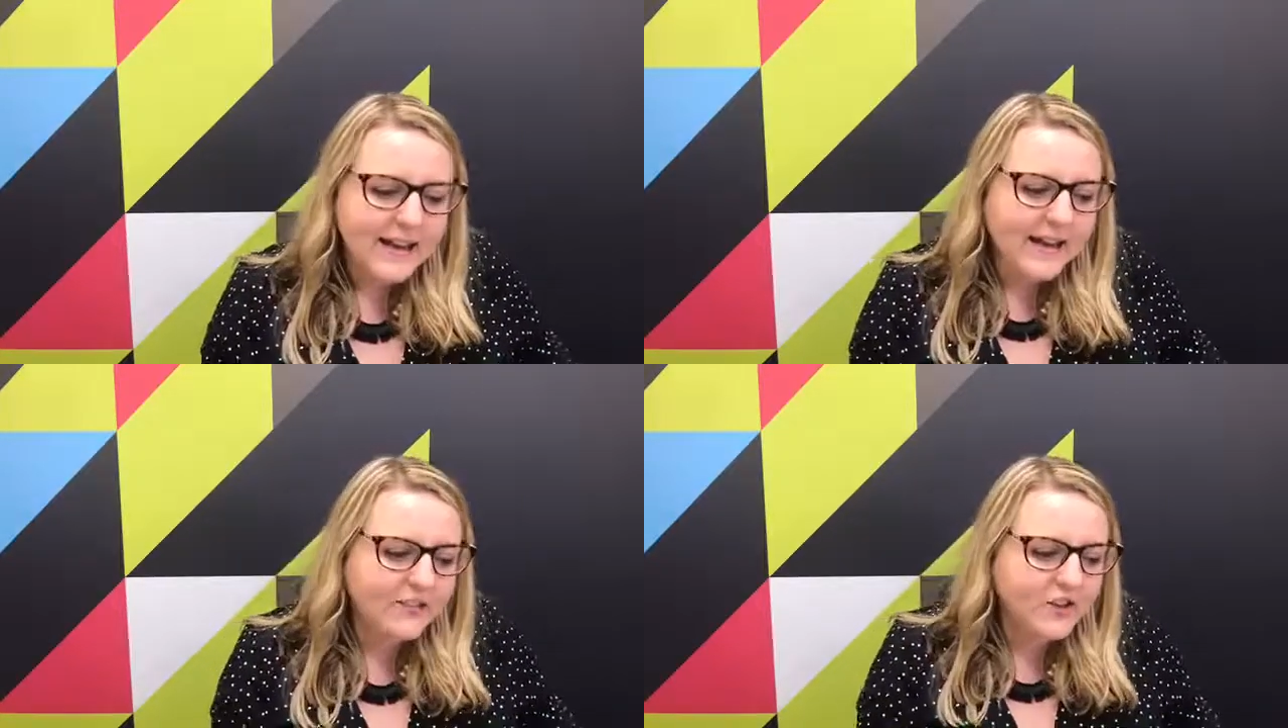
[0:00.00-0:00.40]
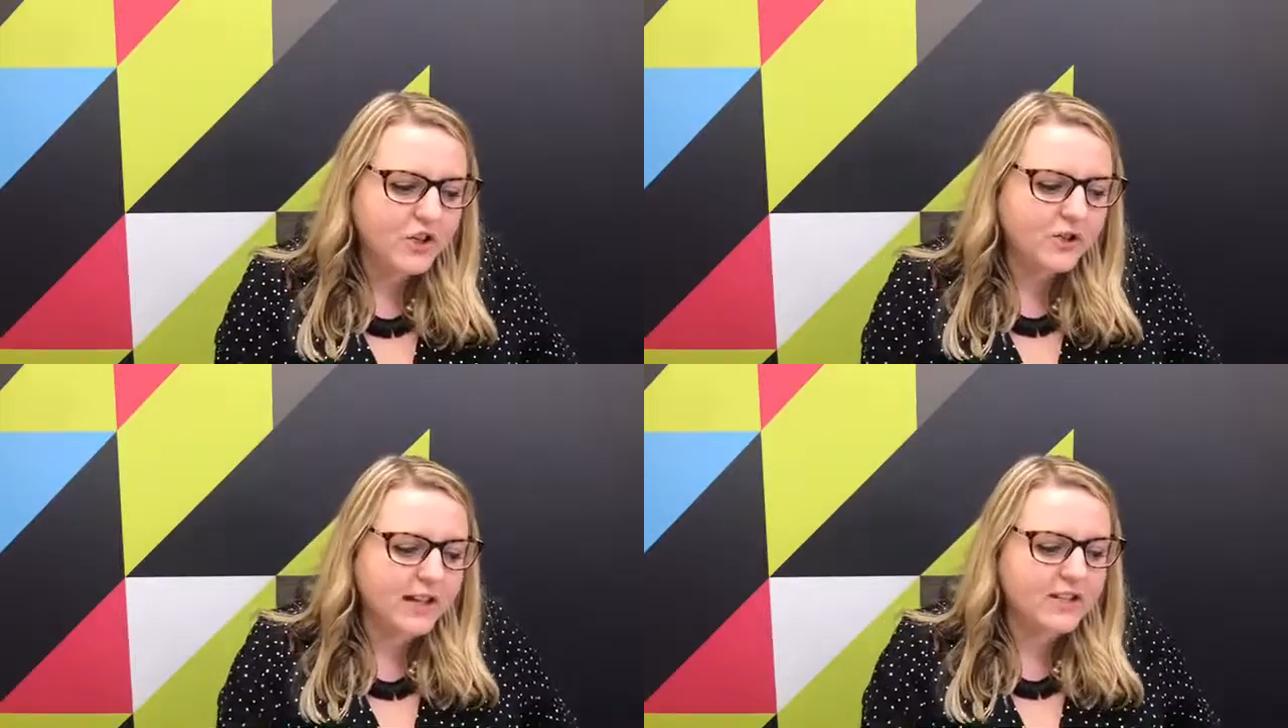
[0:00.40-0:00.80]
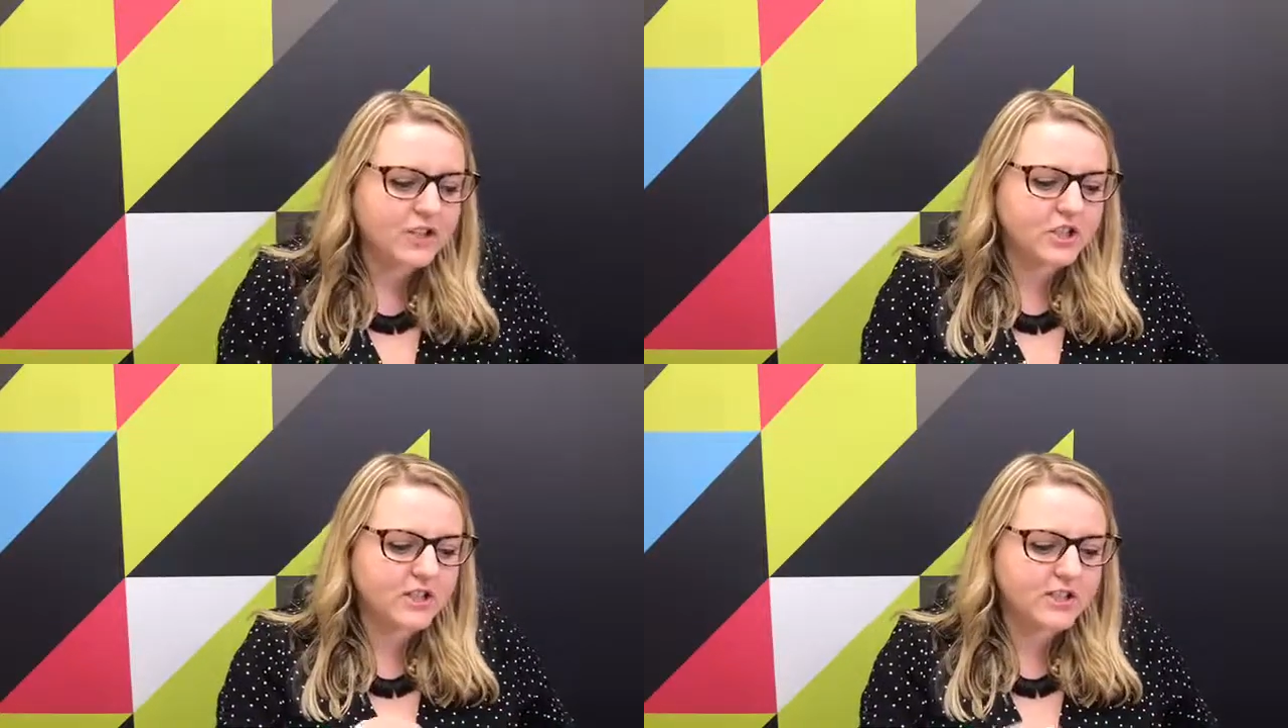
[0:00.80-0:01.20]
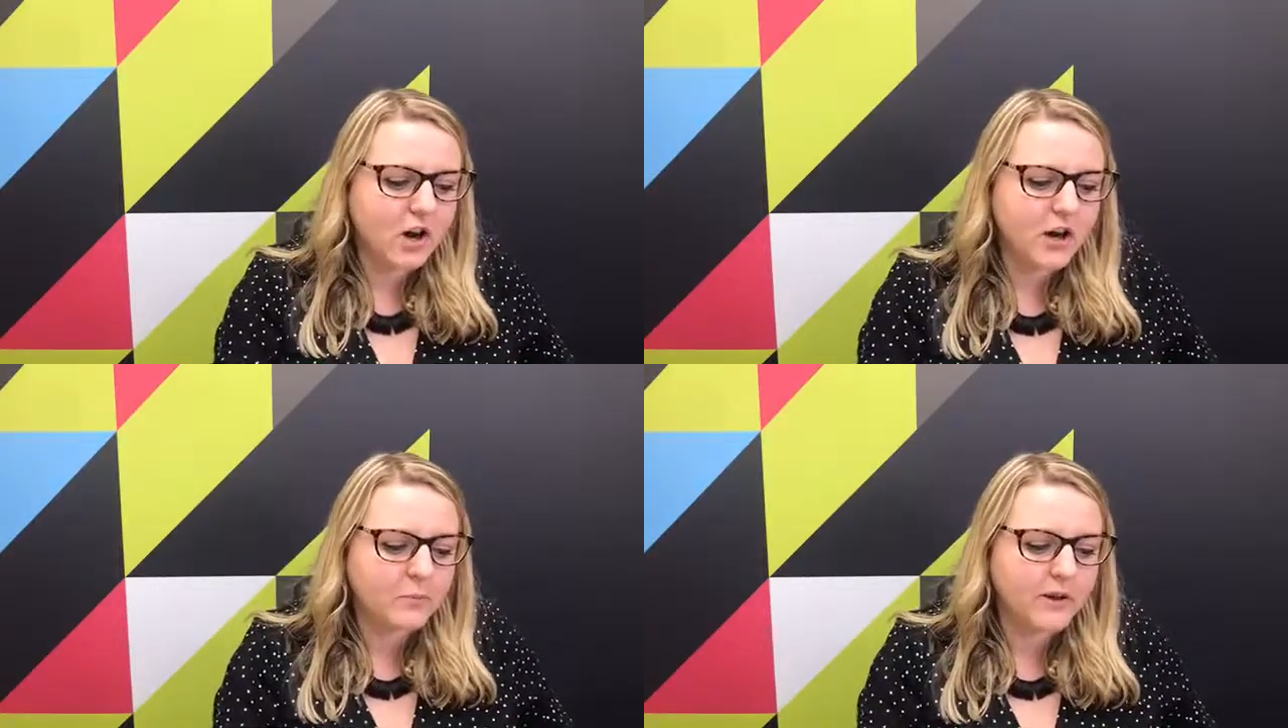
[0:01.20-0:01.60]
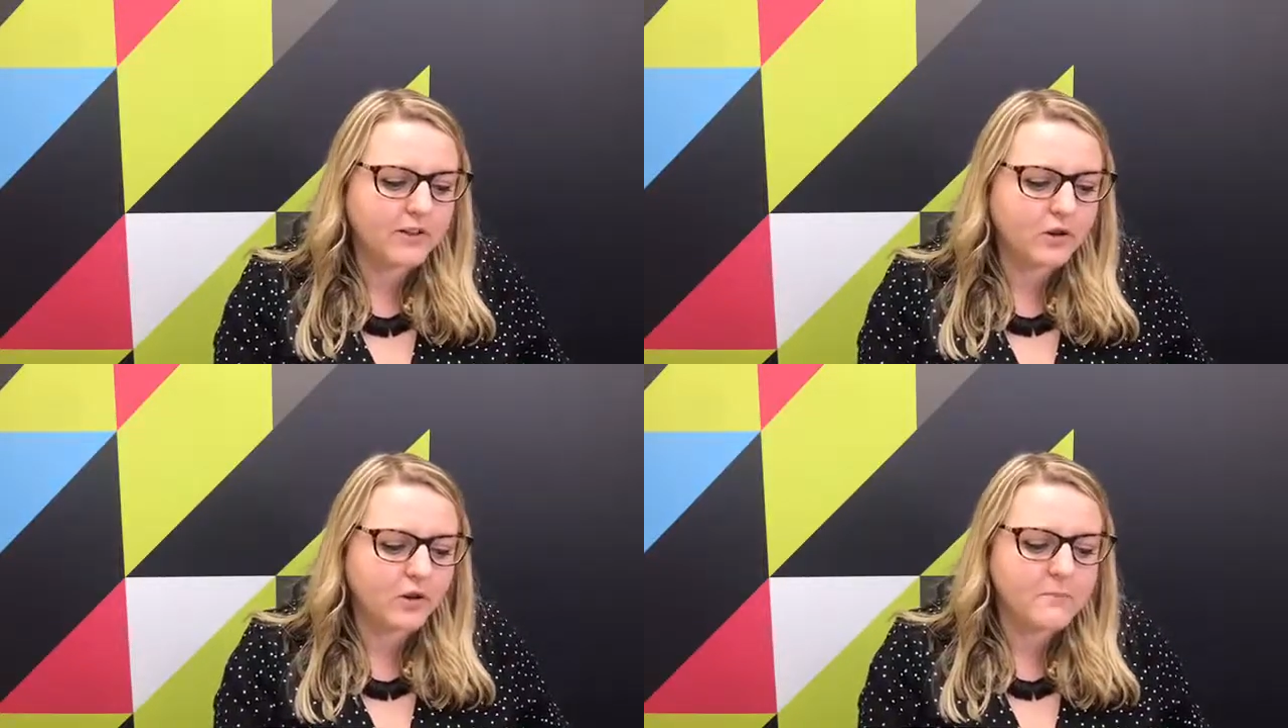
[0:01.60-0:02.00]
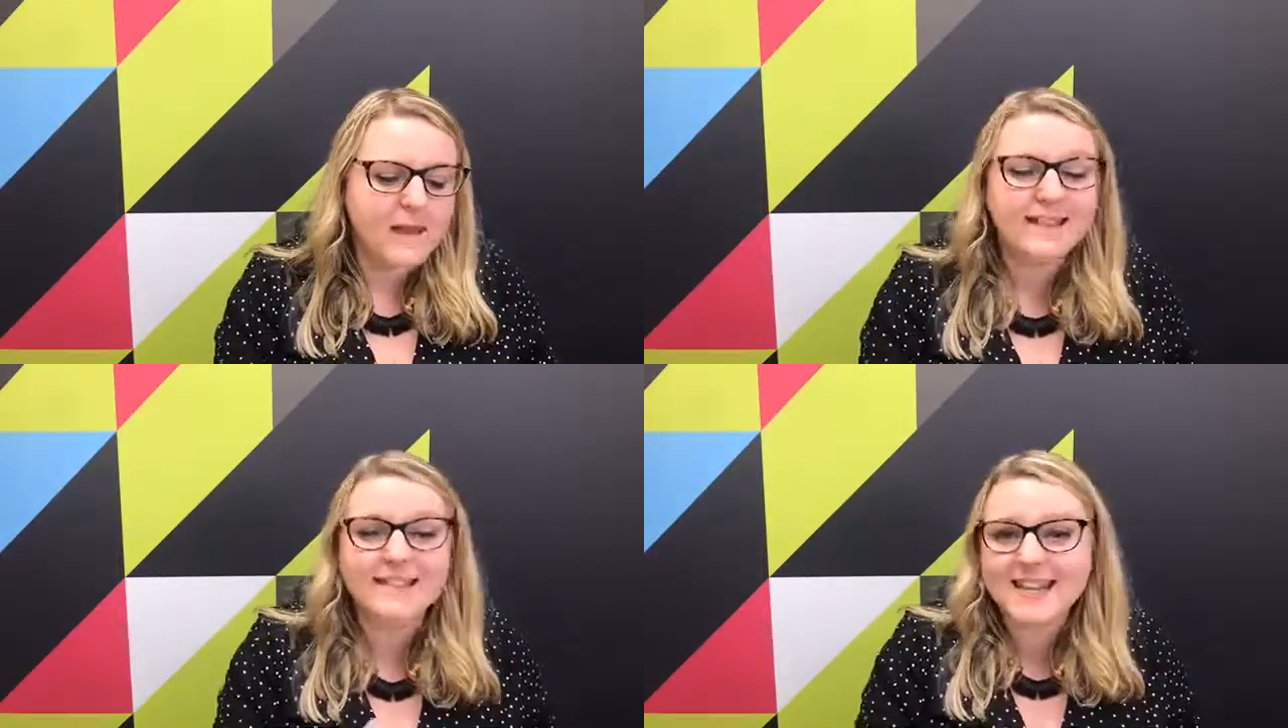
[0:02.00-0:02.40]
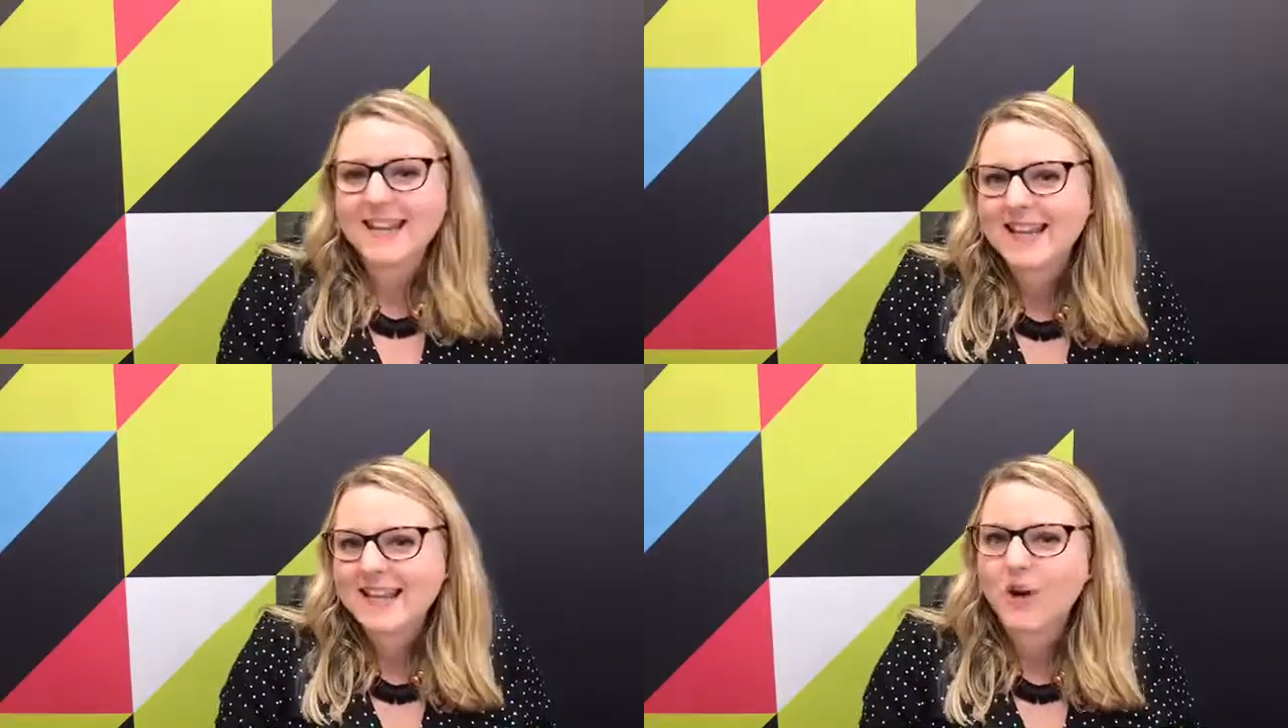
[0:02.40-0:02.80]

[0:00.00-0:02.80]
if you can just type whether you're a mentee